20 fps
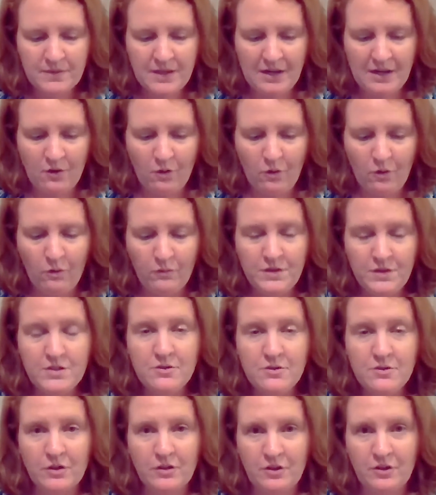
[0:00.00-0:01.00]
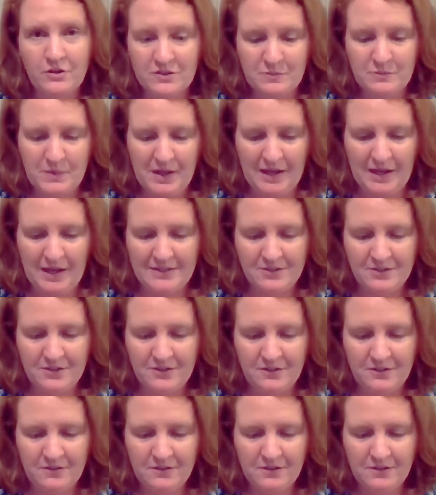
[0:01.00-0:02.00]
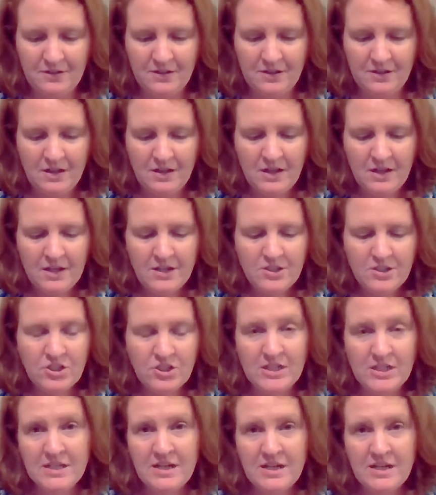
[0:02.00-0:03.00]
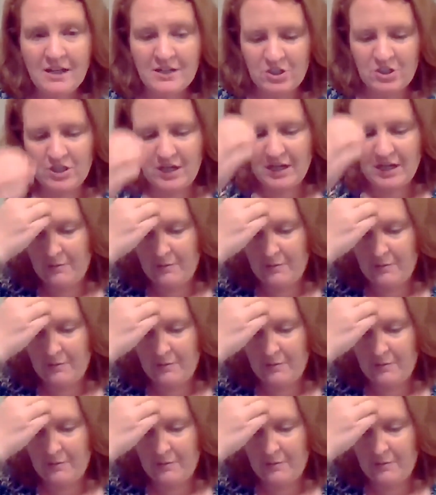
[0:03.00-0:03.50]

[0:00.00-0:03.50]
and hold the door closed behind her. She did not shut